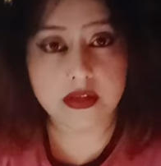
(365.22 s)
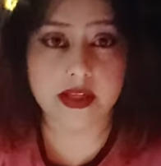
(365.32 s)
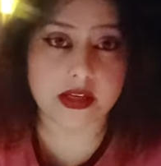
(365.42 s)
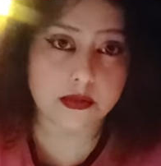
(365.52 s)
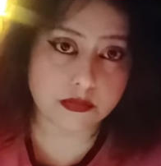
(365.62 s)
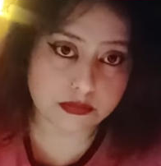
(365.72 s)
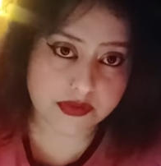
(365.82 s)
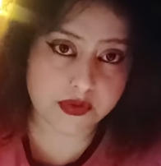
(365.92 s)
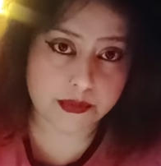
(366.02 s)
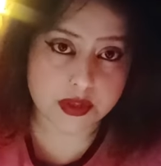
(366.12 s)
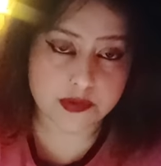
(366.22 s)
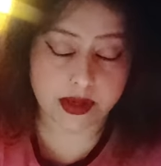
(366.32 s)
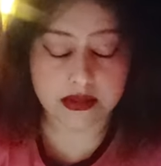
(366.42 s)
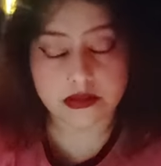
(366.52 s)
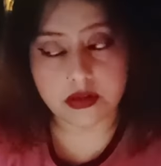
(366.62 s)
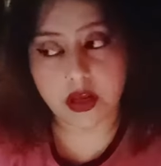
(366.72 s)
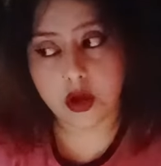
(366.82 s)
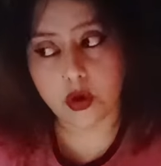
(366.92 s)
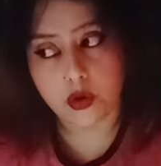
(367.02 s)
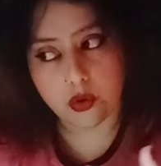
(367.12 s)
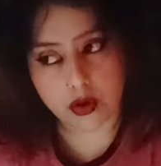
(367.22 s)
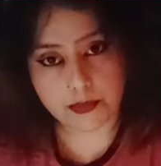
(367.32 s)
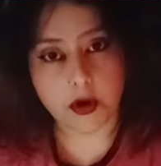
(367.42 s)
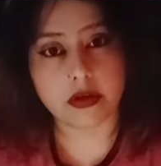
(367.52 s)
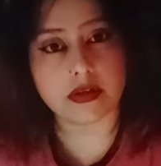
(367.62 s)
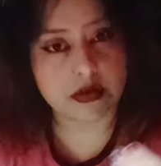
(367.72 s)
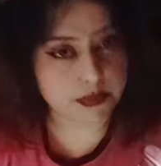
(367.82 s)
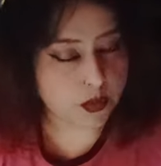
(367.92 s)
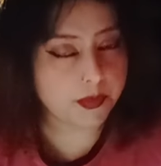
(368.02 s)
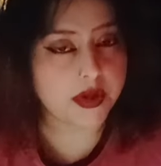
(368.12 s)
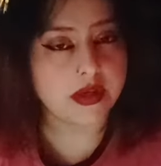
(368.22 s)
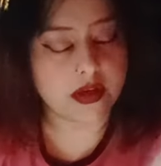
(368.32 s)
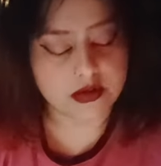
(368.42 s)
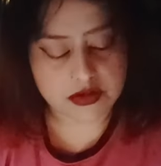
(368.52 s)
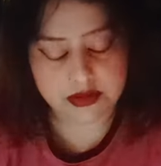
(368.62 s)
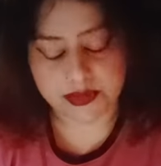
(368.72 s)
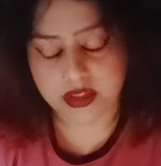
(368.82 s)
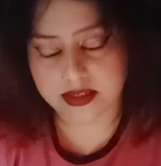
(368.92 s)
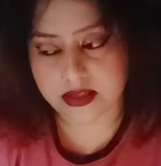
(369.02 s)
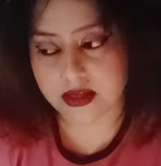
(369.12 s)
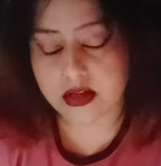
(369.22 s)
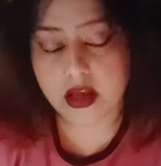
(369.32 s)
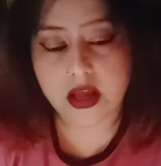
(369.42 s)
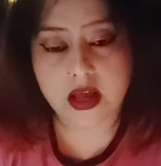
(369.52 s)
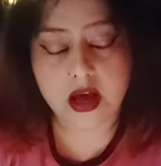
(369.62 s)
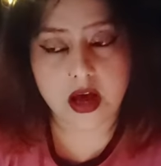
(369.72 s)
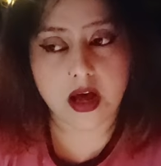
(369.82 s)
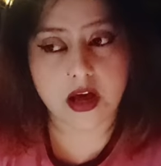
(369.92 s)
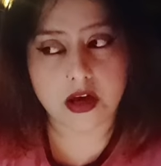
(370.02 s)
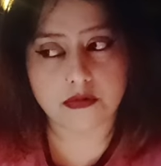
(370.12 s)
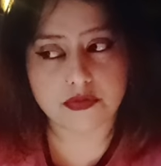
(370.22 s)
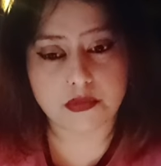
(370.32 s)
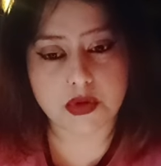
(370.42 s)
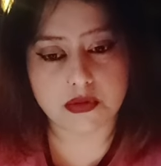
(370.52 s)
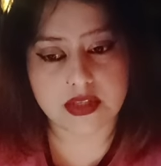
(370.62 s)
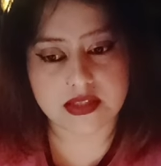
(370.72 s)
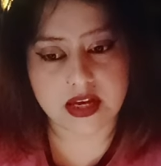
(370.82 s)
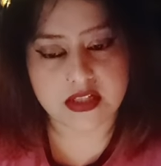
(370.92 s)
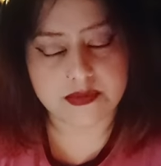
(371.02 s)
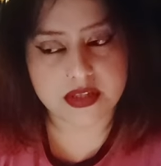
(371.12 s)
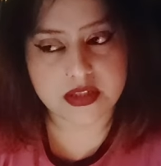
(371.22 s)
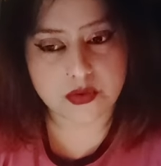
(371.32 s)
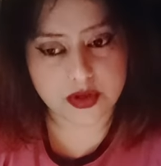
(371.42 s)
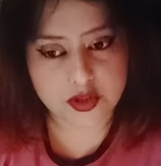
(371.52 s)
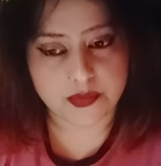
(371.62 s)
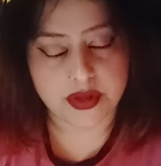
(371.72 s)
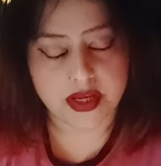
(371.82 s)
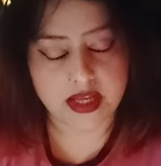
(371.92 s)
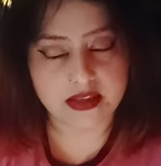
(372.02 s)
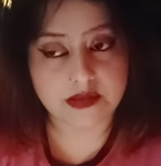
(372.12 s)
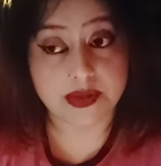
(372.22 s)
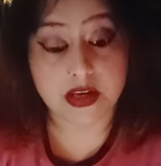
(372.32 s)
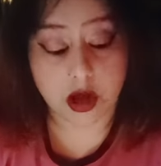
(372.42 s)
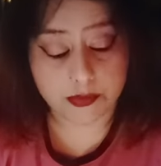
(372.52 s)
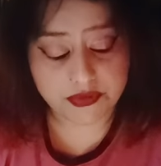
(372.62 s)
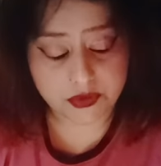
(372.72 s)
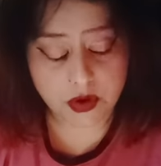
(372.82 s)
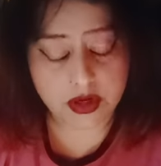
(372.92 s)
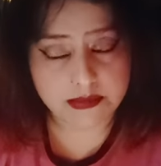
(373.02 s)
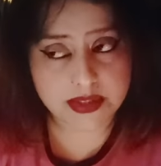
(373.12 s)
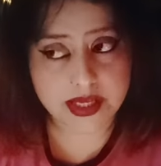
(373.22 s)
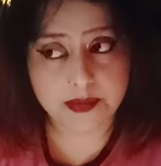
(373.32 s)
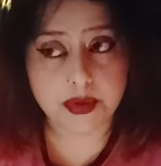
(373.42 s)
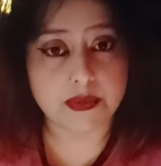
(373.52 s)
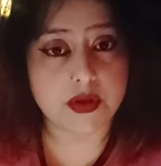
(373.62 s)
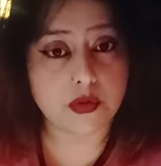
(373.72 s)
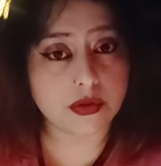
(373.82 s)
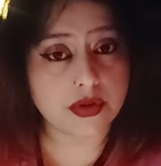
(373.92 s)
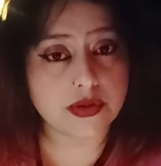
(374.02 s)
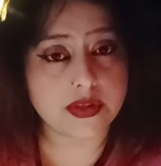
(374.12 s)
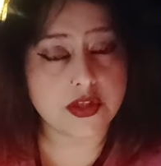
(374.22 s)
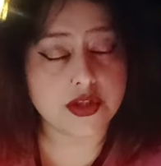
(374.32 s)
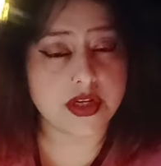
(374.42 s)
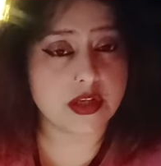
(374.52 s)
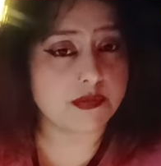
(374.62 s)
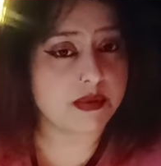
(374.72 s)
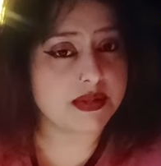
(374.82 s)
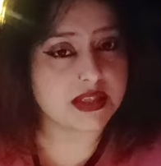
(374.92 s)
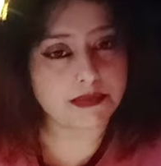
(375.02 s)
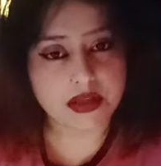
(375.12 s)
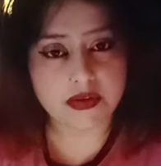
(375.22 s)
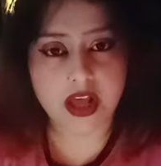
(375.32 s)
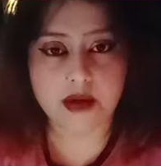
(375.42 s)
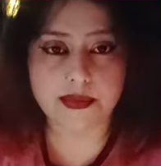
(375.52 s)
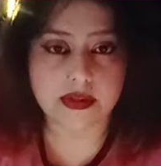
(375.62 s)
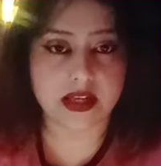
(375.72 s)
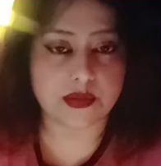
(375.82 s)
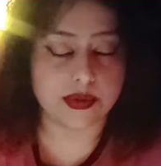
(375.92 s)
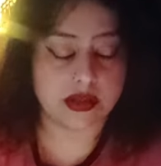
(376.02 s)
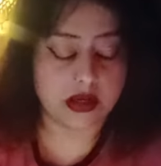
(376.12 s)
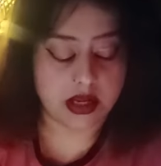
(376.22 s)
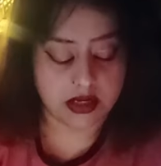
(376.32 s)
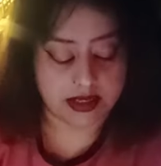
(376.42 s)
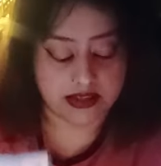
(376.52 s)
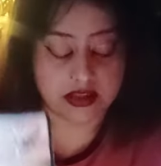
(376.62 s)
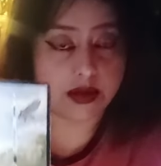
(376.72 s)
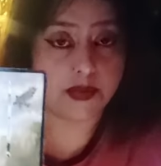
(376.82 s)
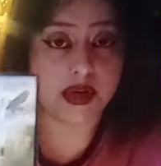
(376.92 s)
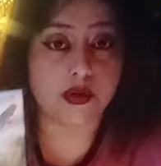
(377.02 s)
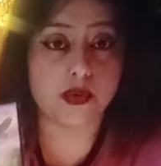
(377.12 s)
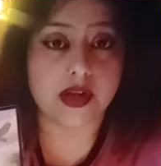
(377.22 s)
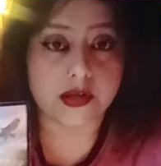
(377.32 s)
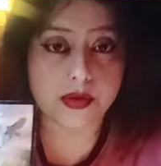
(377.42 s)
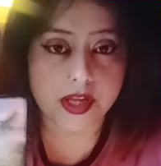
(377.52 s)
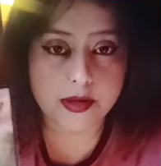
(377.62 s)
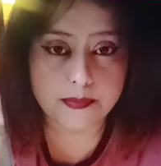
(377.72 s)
like a different perspective or point of opinion or something like that. From both the sides, but there's going to be, and this may not be for all, I'm saying maybe you are going to initiate it, maybe something will happen that will, like, they may do it. Okay,